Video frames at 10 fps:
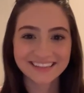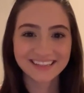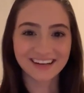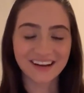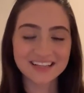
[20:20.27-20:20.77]

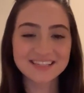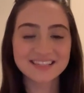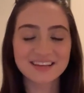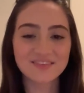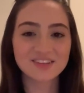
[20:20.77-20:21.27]
Congrats on
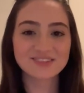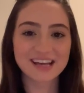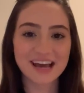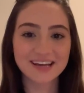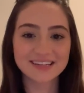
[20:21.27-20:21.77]

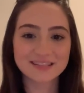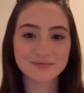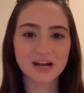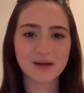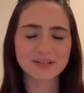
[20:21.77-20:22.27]
700K
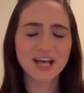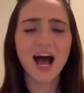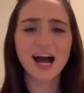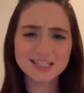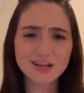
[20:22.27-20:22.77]
subscribers.
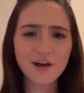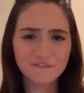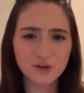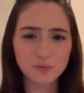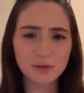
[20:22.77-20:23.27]
I saw a
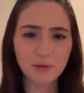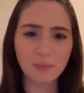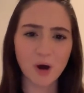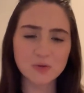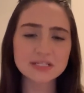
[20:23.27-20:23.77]
few people
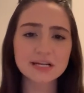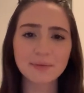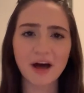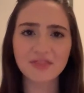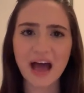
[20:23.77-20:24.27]
posting
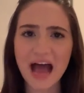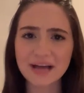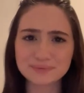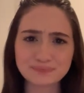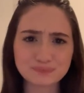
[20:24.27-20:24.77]
about that.